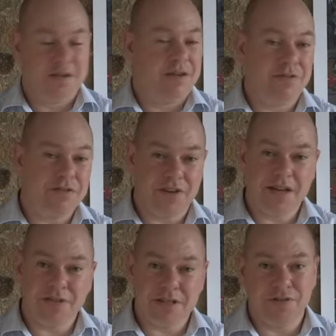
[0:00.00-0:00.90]
If you
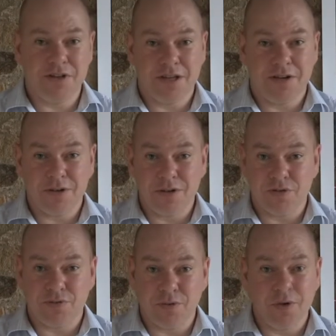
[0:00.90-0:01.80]
found this video
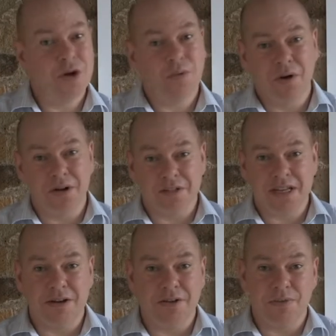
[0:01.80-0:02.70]
useful, why not
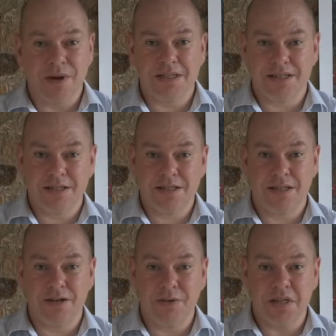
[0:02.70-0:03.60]
download the rest in the
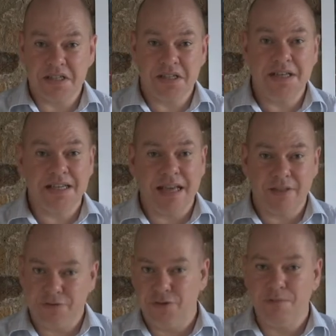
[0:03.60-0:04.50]
series to get the full